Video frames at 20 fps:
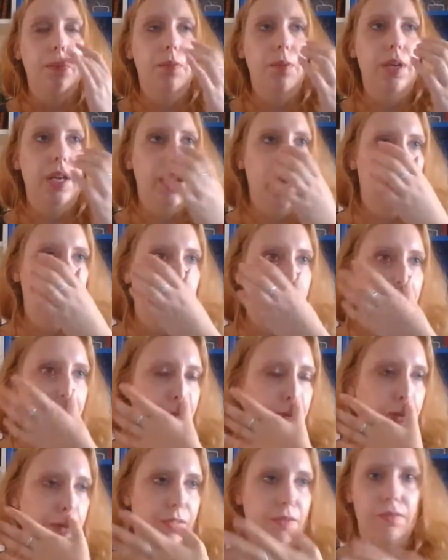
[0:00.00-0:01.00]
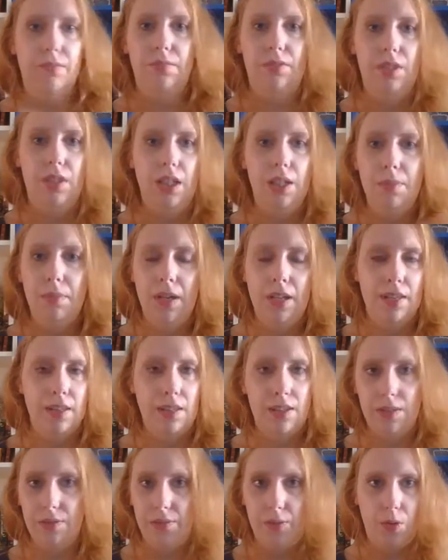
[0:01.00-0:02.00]
We have
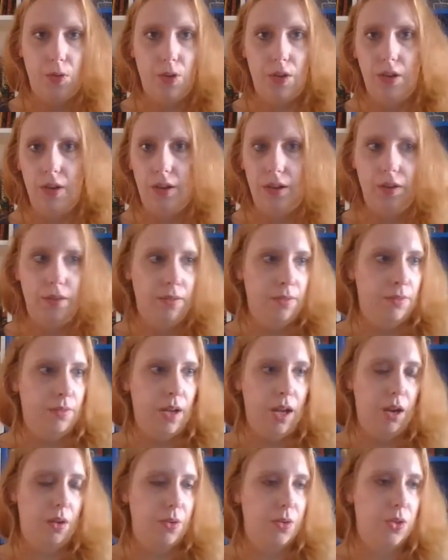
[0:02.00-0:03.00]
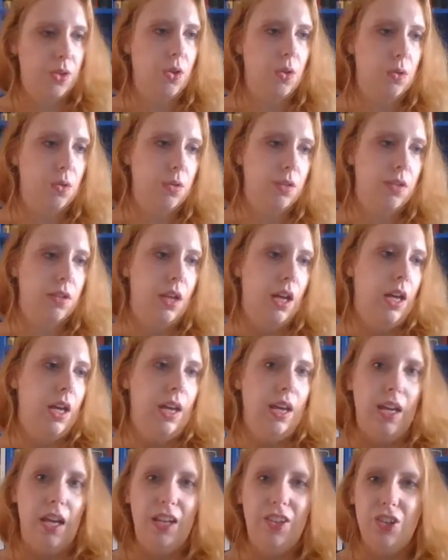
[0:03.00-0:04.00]
demons for our souls.
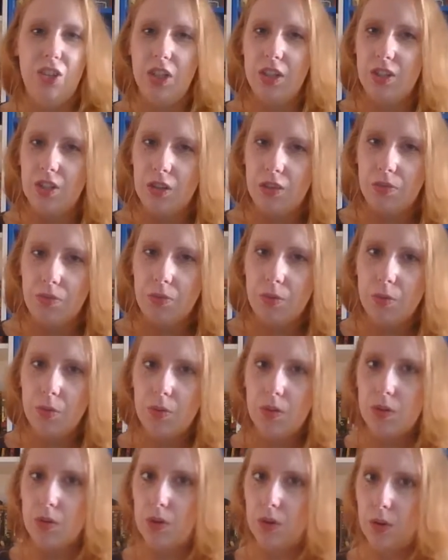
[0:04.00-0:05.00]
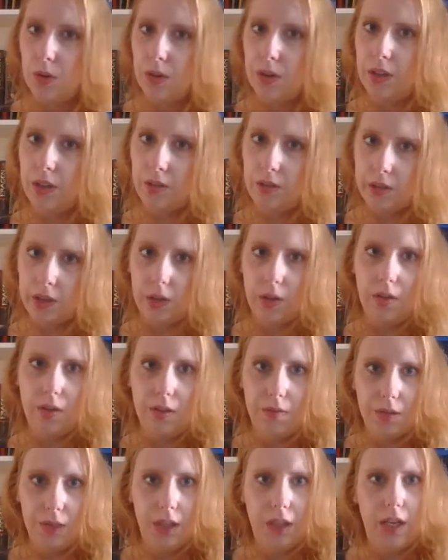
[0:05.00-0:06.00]
It's just through the story you
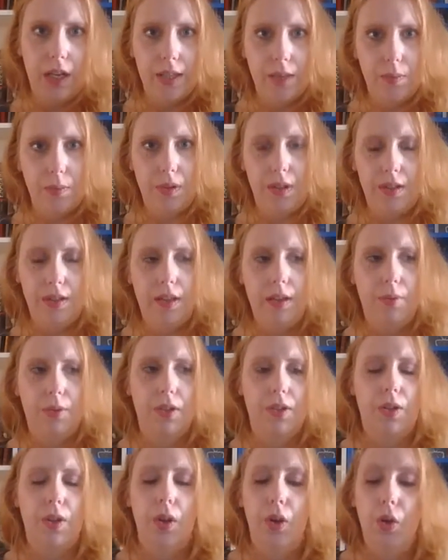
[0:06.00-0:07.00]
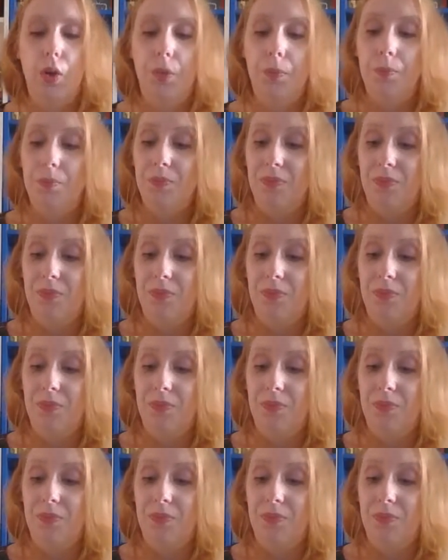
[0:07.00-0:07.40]
slowly realize what is going on.